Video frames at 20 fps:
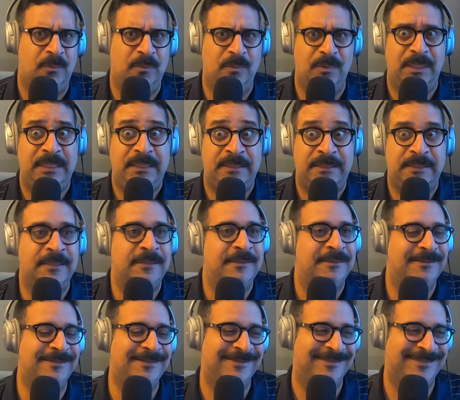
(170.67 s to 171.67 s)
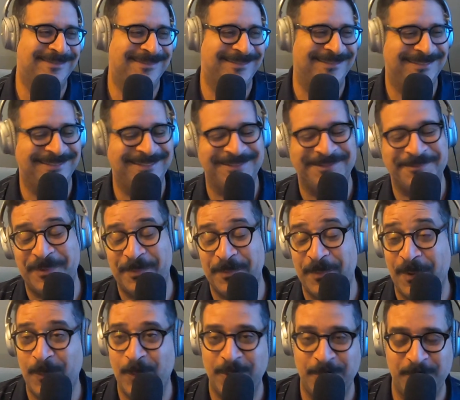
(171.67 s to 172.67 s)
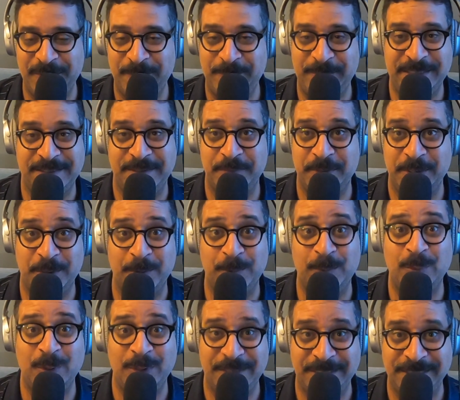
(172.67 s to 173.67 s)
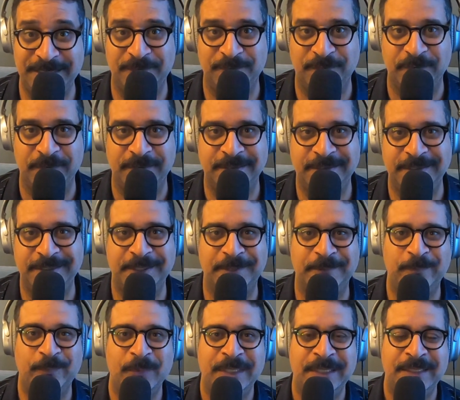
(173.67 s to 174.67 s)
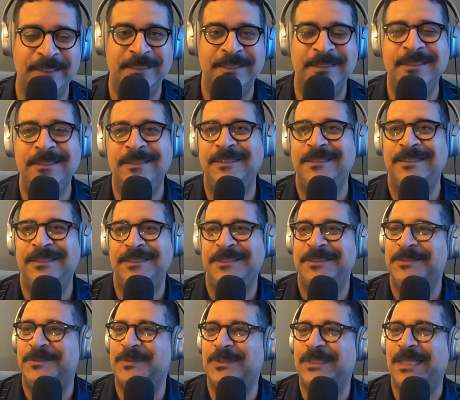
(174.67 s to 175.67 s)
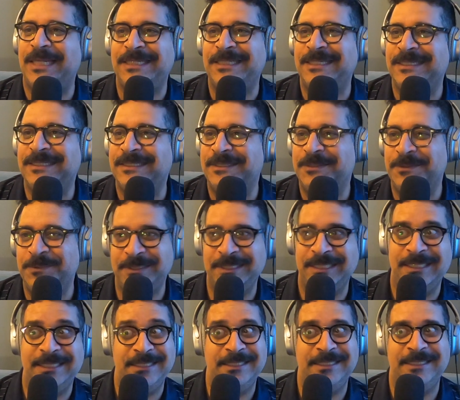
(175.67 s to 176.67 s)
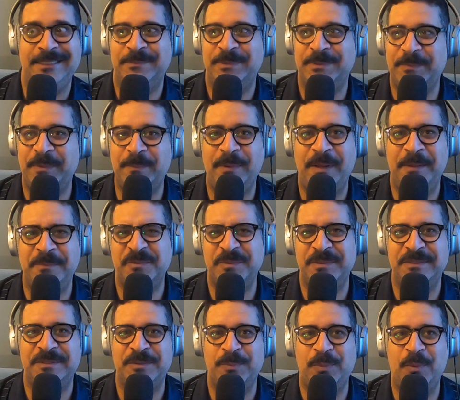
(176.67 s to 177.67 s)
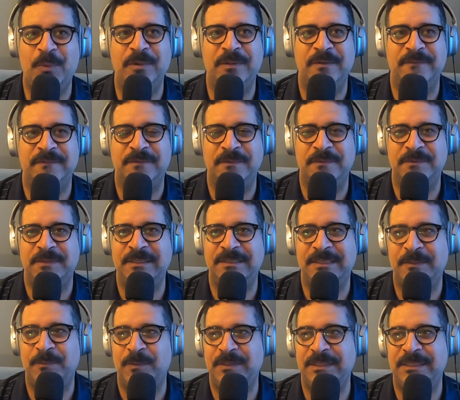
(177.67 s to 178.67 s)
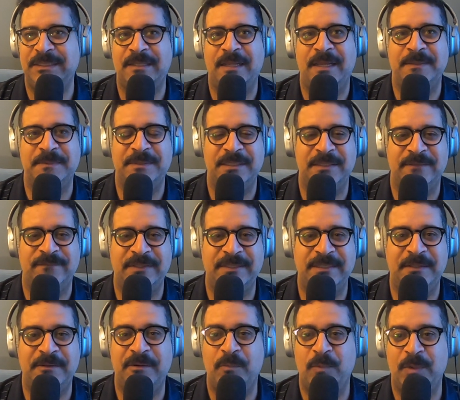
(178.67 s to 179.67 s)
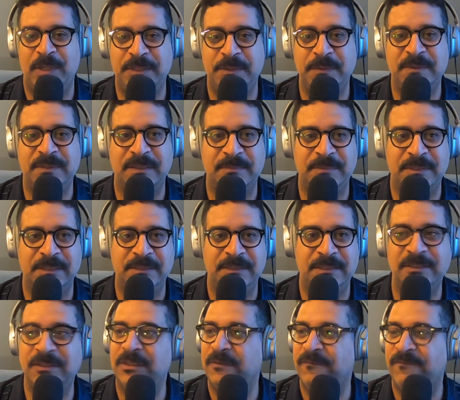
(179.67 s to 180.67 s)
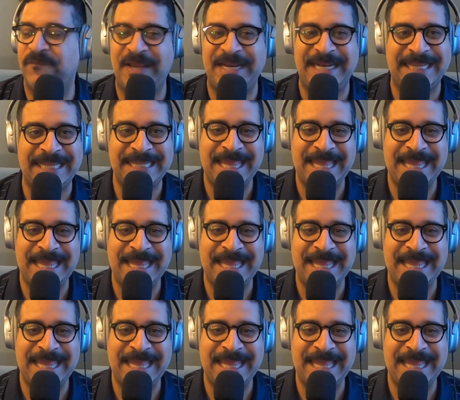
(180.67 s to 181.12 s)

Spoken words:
what? I think my mom wanted me to be something completely different, She was like, okay. But my mom's really supportive. So she's like one of these types that if I tell her I want to do something, she's going to find a